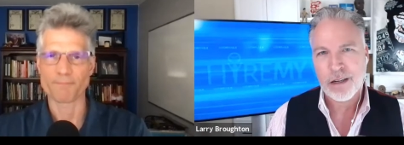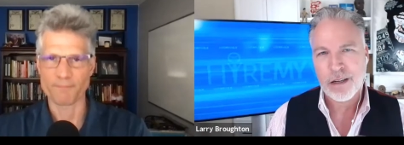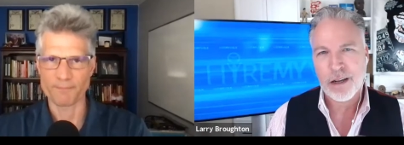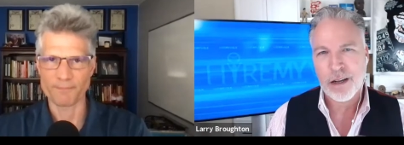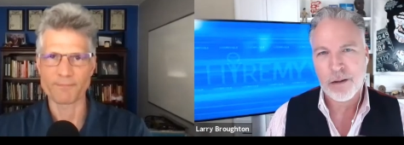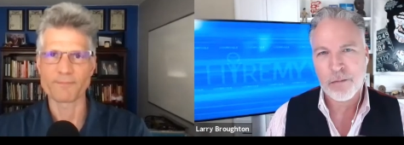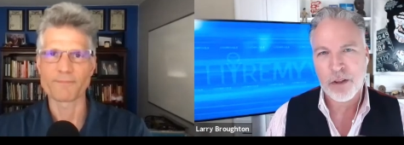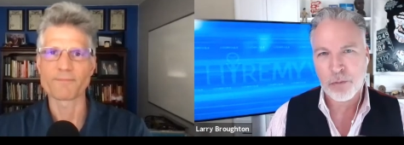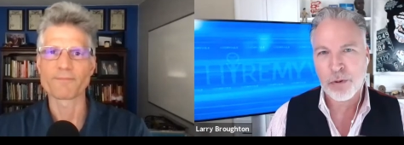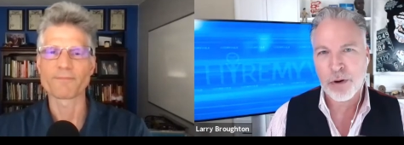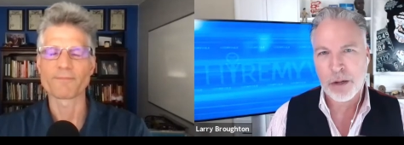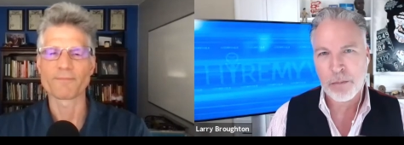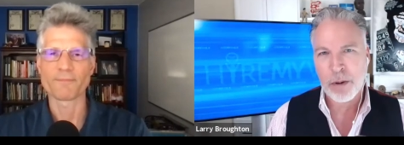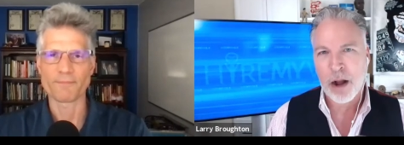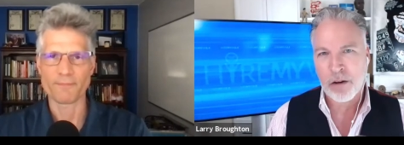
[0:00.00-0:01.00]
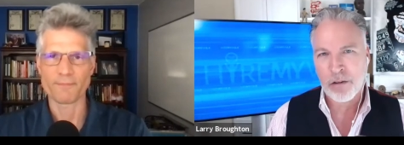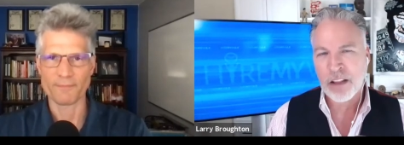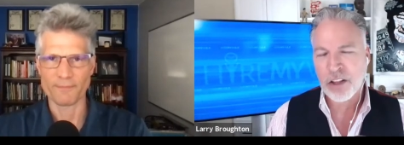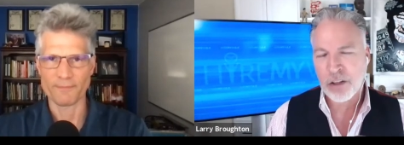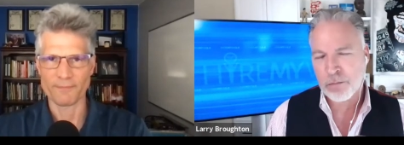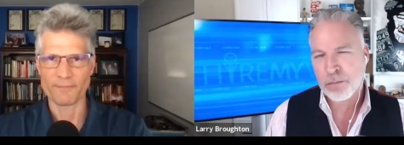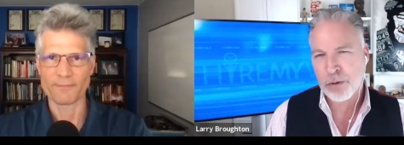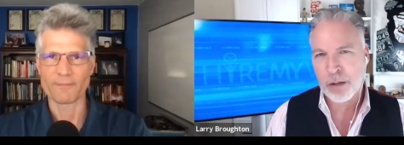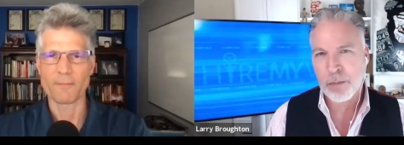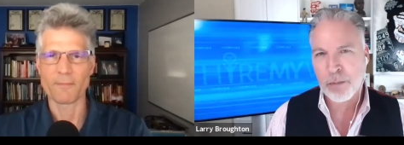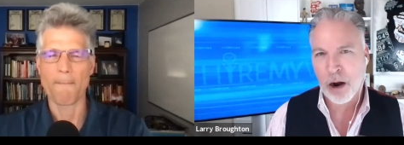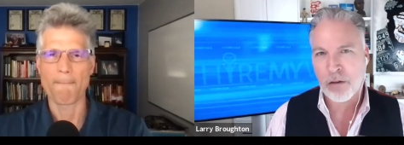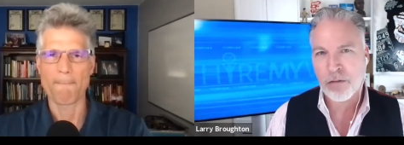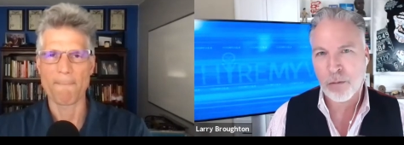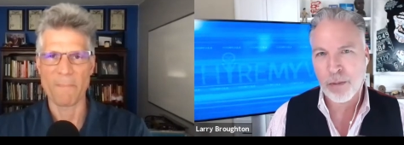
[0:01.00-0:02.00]
Speaker 1: um, is pretty powerful. That's a pretty
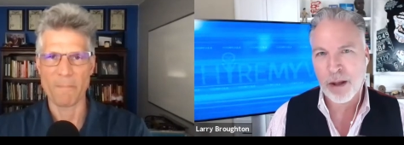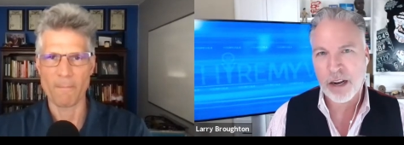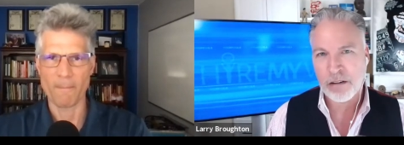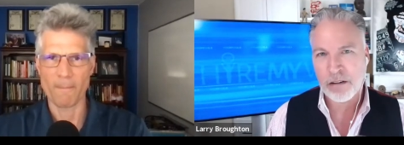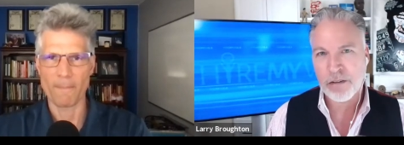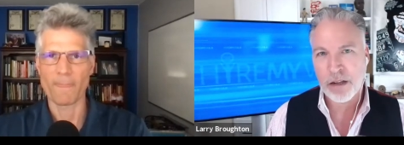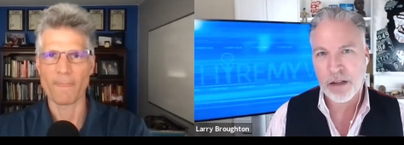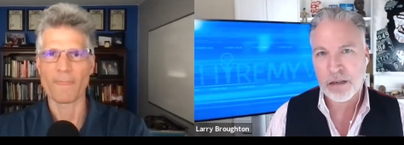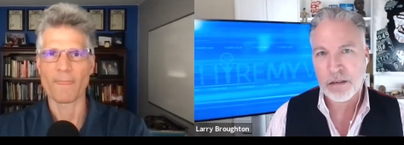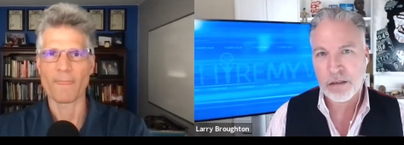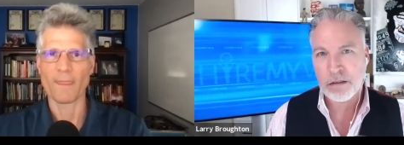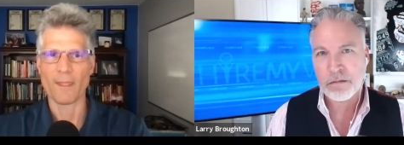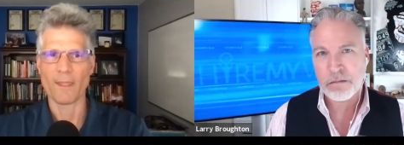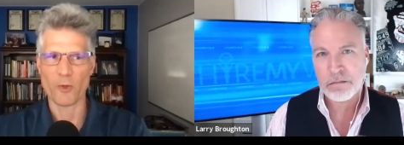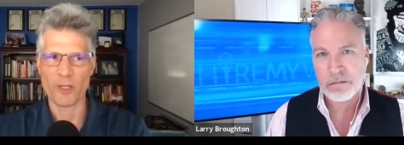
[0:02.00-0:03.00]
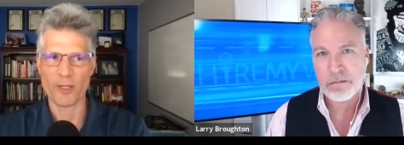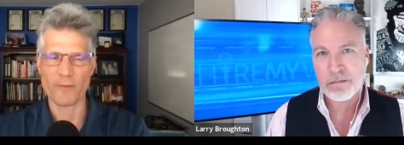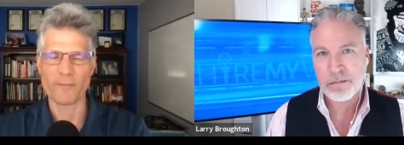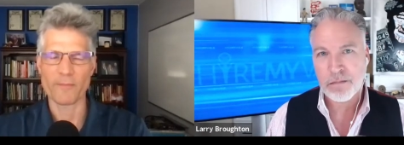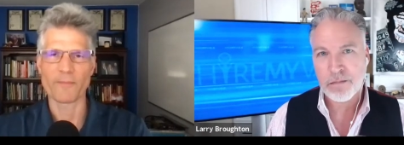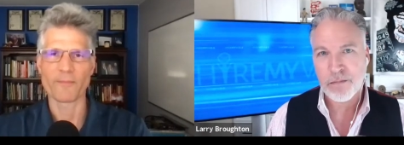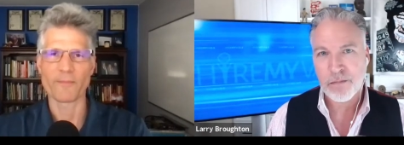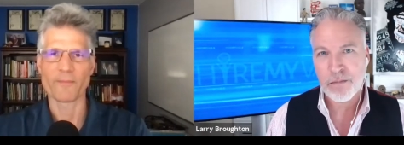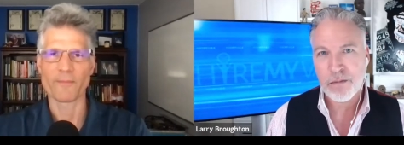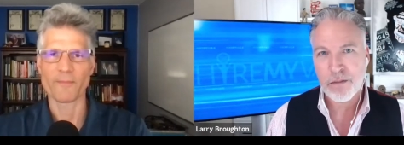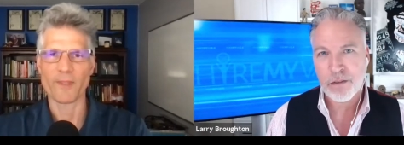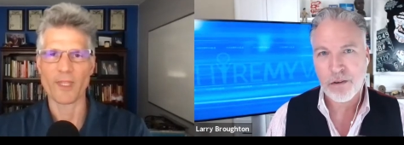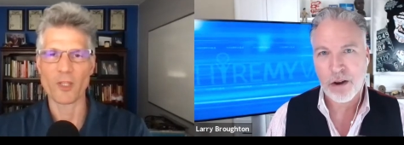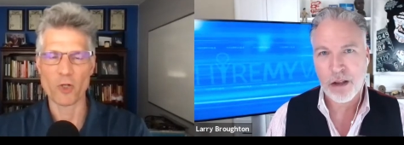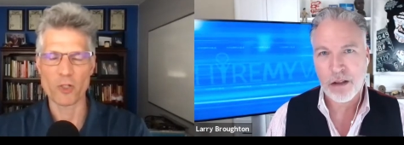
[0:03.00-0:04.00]
powerful benefit.
Speaker 2: Oh yeah.
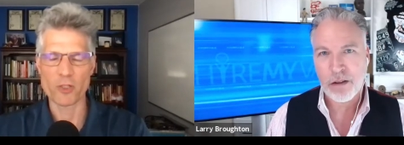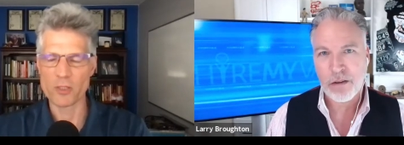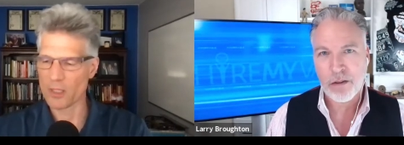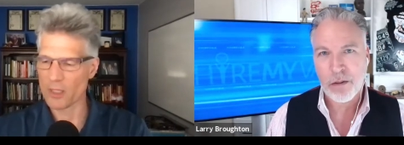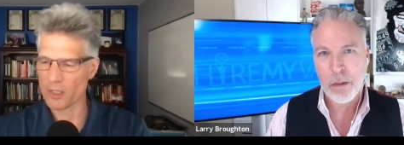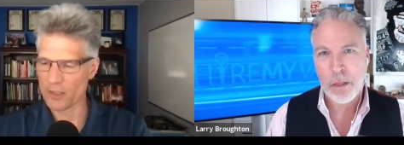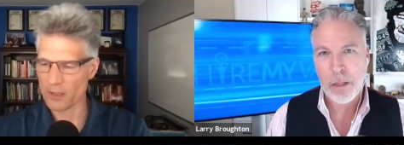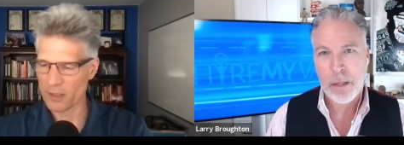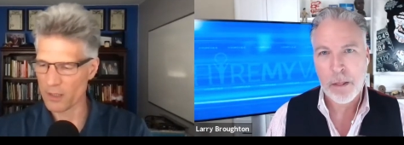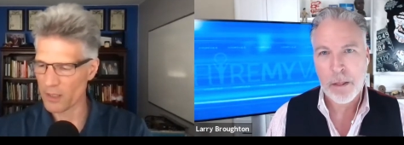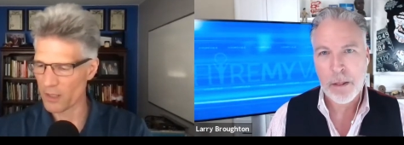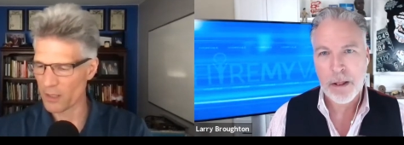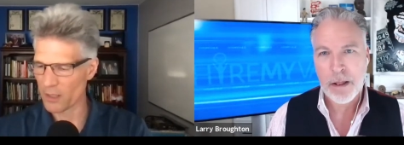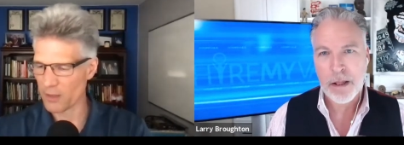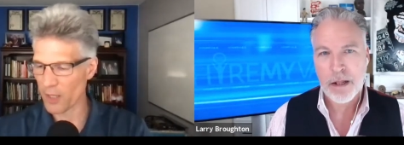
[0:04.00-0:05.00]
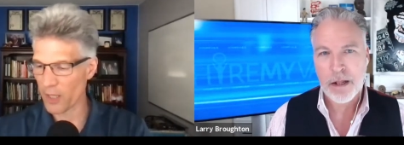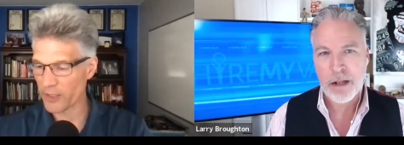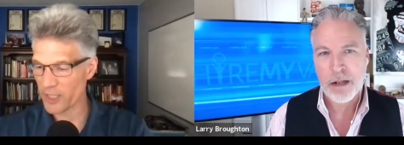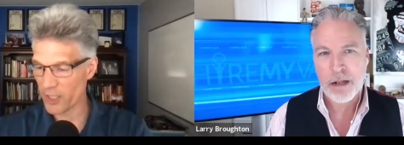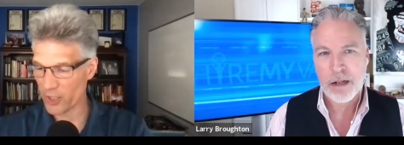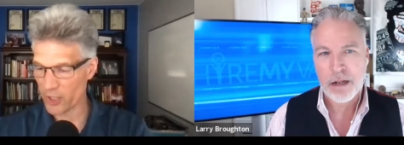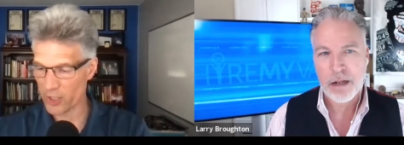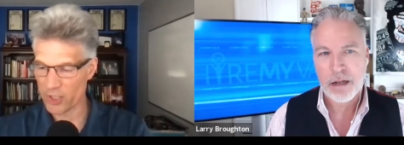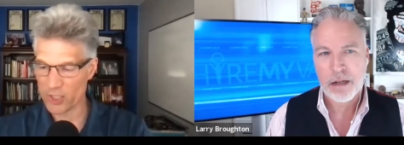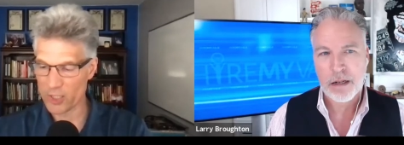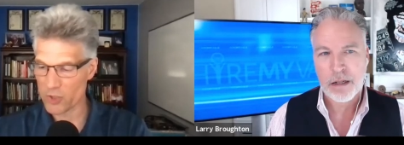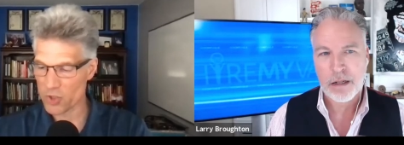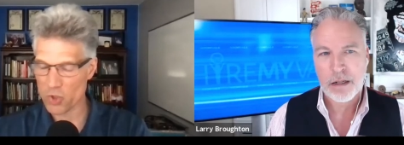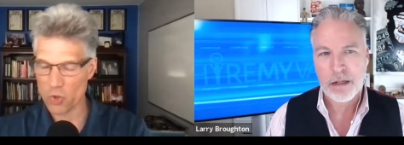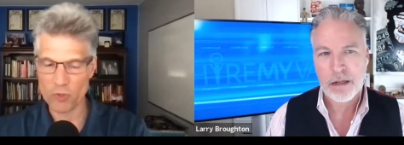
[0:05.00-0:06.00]
And there is, and, and I tell you, it
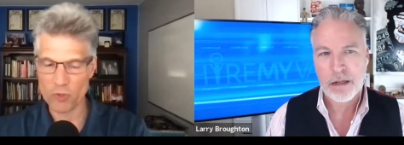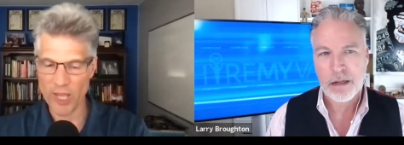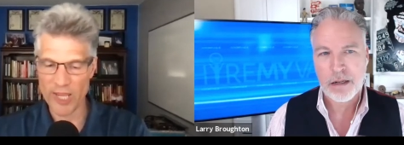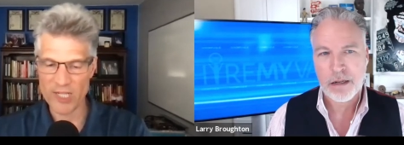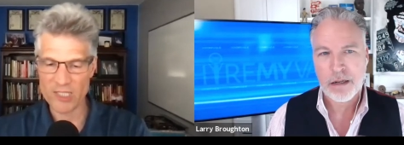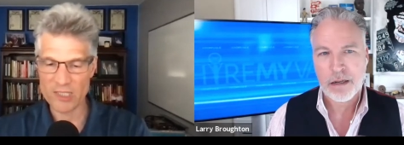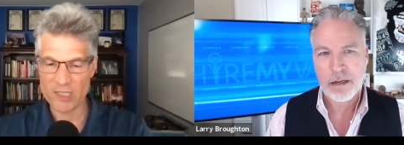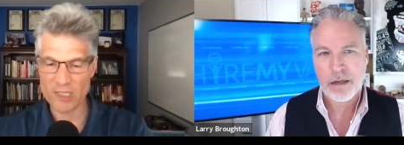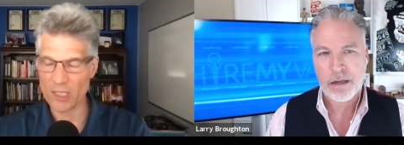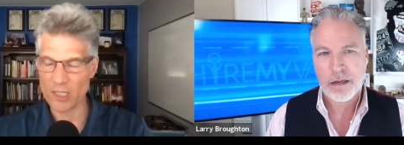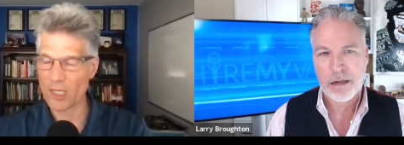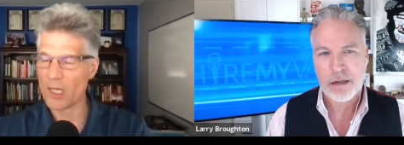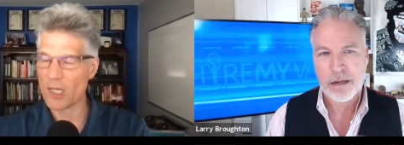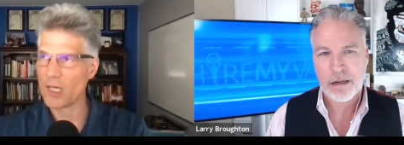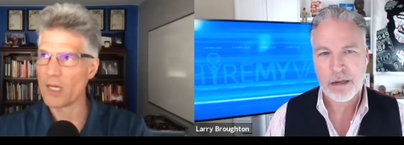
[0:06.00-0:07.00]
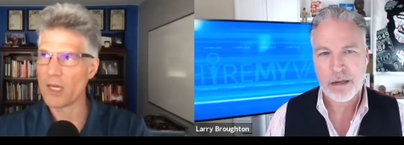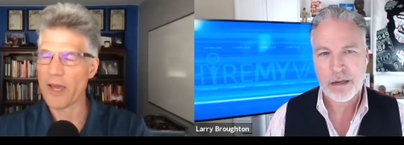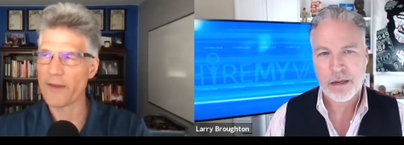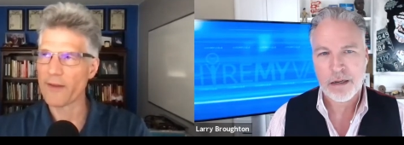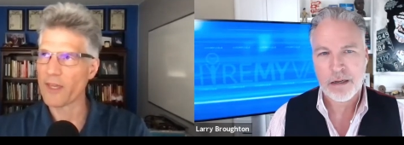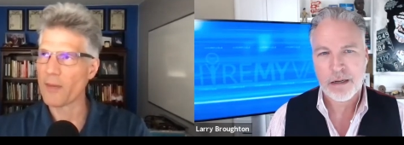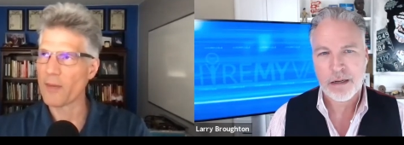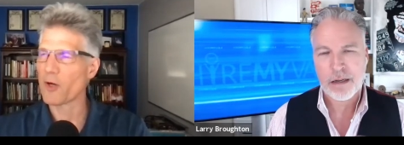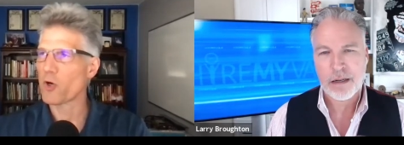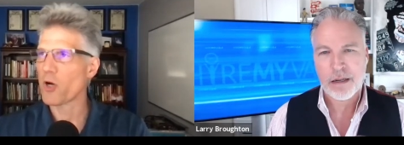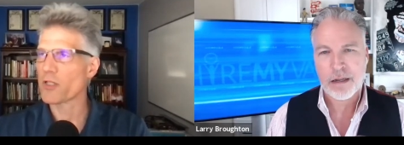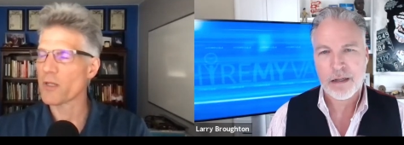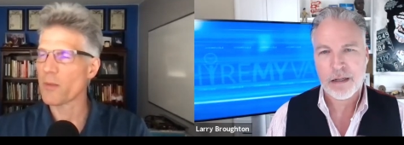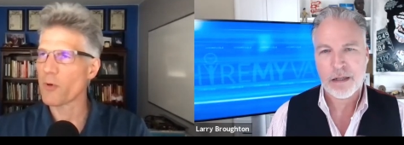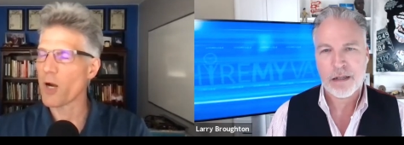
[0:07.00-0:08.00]
is so nice to, I come
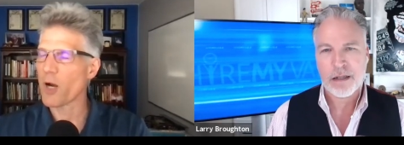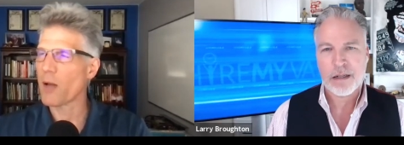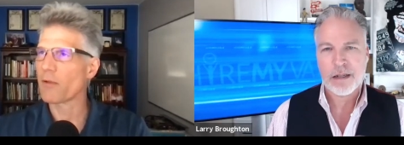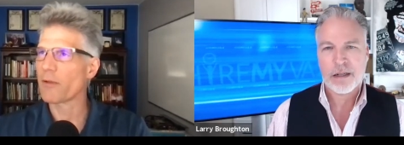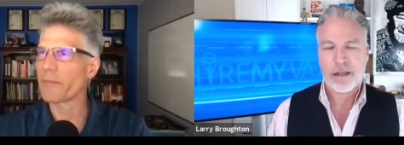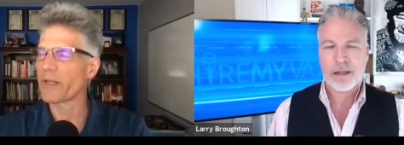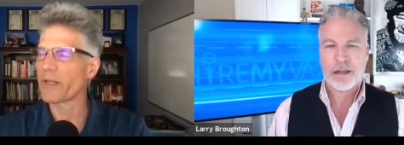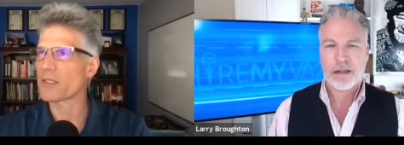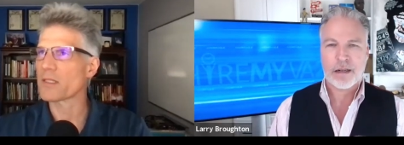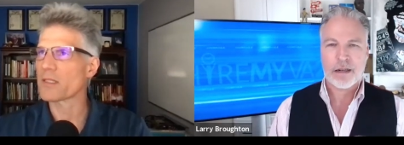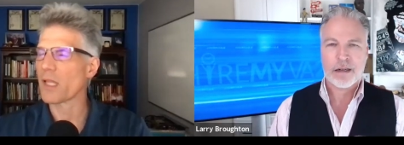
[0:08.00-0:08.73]
across a problem and it's